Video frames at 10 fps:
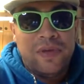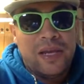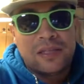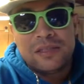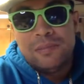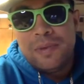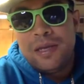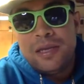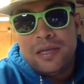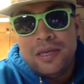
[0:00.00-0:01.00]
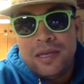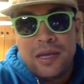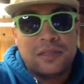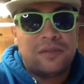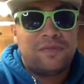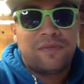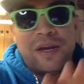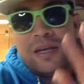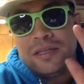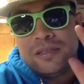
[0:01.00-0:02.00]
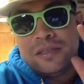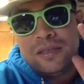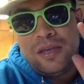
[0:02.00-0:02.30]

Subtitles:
He got the money, he got the friends.